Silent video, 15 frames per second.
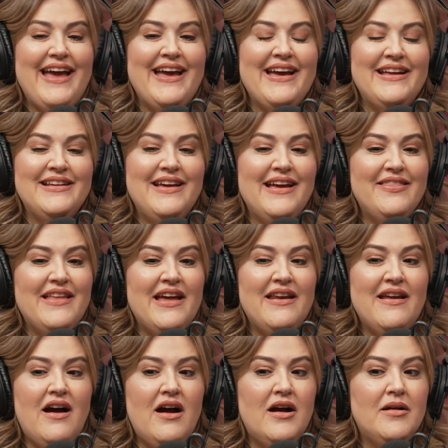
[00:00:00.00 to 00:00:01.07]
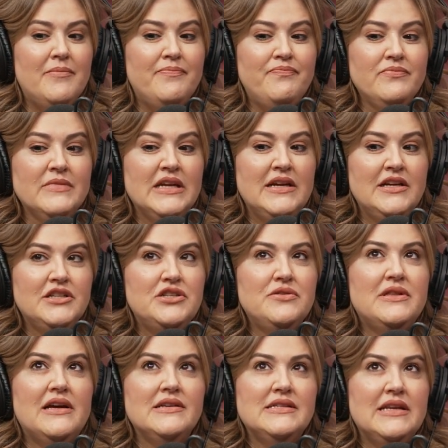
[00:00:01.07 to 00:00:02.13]
And then
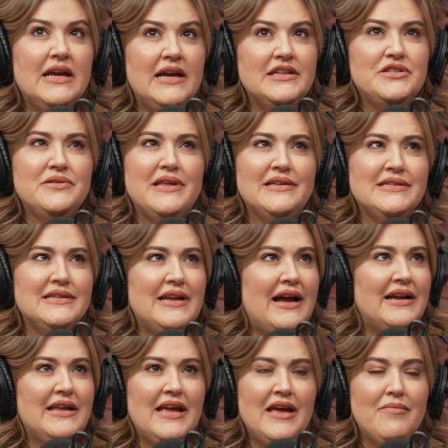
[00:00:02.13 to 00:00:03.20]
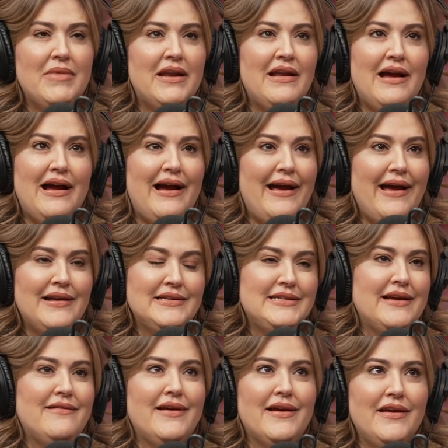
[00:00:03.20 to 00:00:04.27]
2008, 2009 came, and I had to
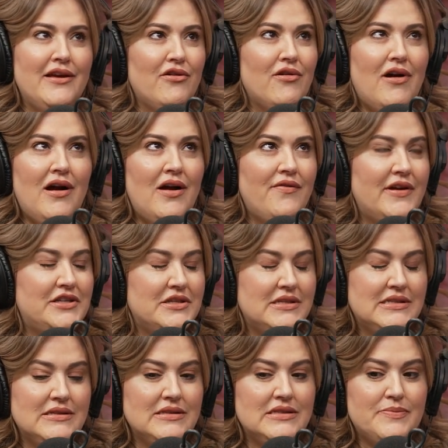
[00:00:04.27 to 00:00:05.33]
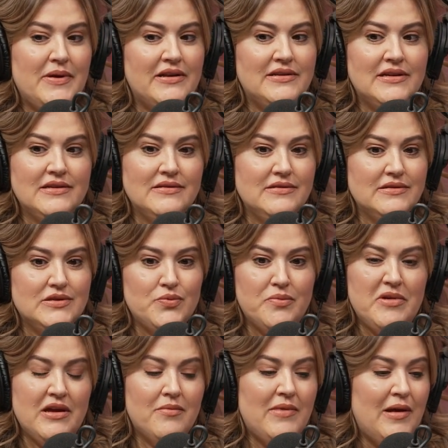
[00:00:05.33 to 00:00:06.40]
take like a year off. I just spent it
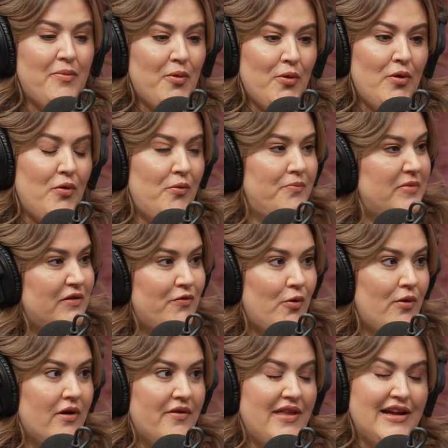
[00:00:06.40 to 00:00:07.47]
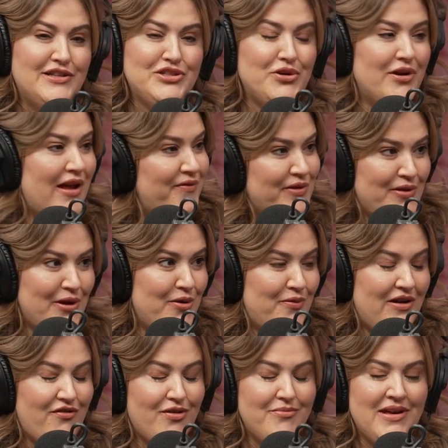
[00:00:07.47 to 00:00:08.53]
swimming in my pool before they took everything
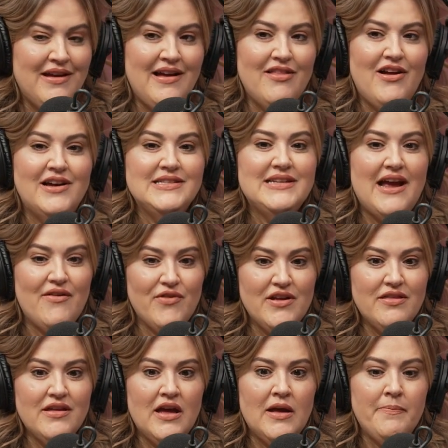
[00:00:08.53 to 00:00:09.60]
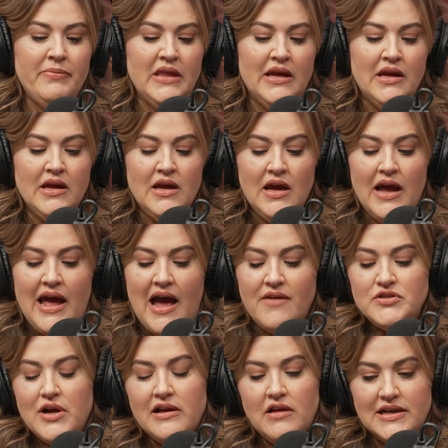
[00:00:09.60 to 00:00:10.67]
away from me. I lost everything.
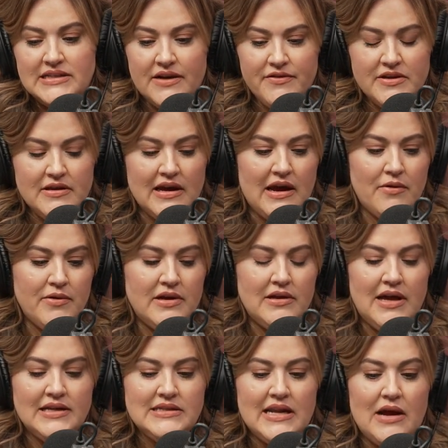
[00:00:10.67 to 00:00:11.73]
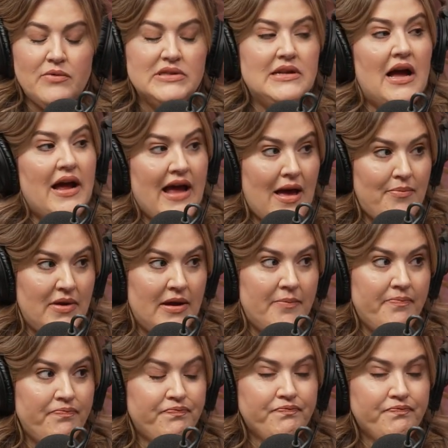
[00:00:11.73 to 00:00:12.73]
After I lost everything, I realized that I was not happy